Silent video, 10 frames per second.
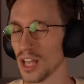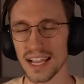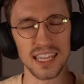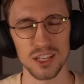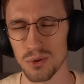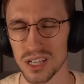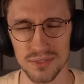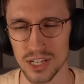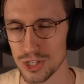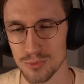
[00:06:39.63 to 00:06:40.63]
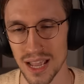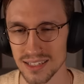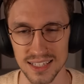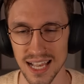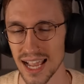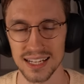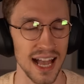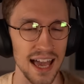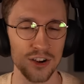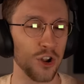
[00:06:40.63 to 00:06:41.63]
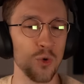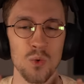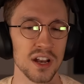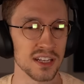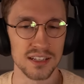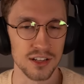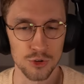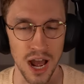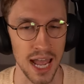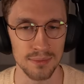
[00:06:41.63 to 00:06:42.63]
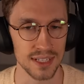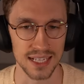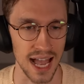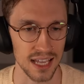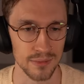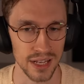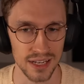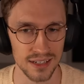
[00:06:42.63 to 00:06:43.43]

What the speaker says: I get you want to live in a humane society. I don't know what crime this guy committed.